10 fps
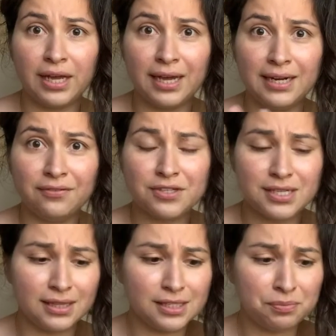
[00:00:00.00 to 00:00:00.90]
I'd never
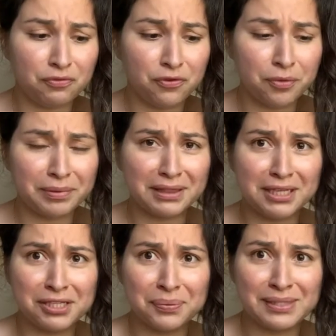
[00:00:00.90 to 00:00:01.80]
seen this before, but
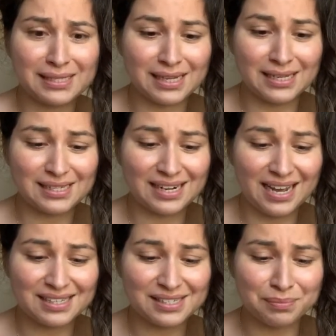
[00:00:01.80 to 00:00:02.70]
this one says it
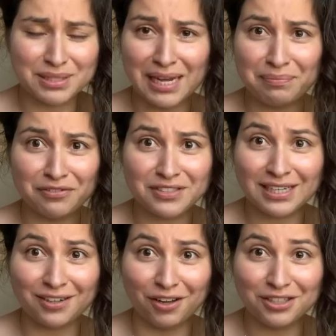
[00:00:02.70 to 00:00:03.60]
has some type of
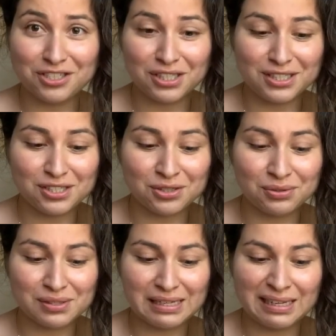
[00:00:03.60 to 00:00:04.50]
technology to
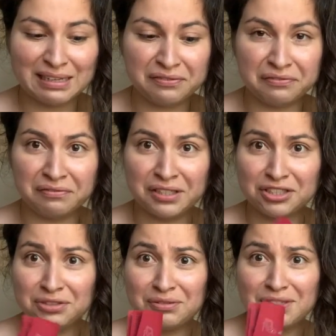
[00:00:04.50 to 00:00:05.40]
see if the
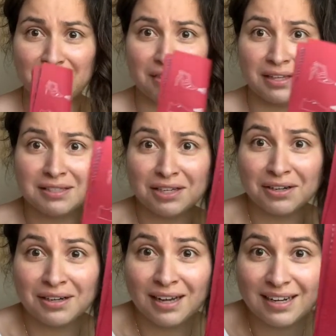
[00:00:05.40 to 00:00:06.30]
shoe's authentic or
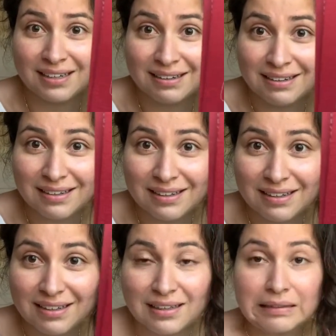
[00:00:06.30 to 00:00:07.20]
not.
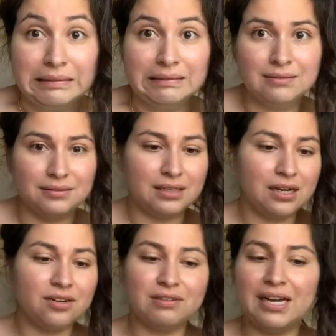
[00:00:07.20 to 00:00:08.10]

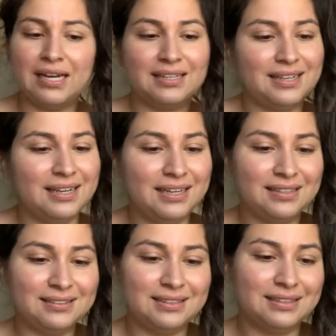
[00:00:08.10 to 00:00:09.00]
All right, I
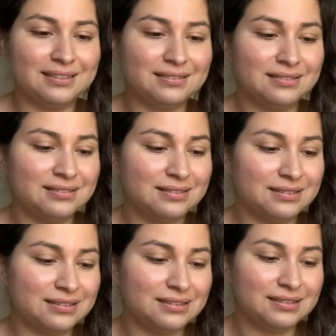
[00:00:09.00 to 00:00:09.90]
don't know.
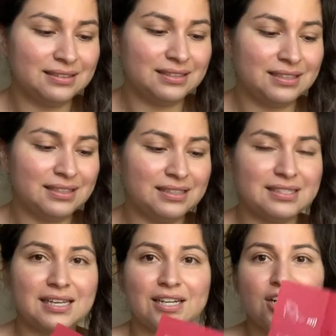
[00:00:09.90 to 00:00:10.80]

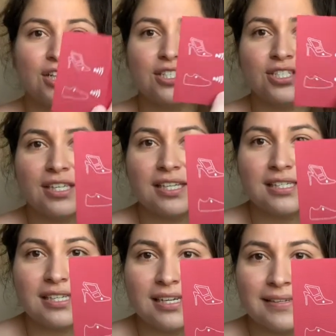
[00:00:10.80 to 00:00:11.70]
Technology these
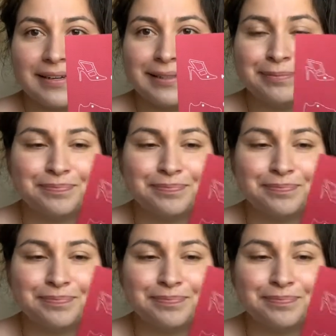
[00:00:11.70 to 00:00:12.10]
days, huh?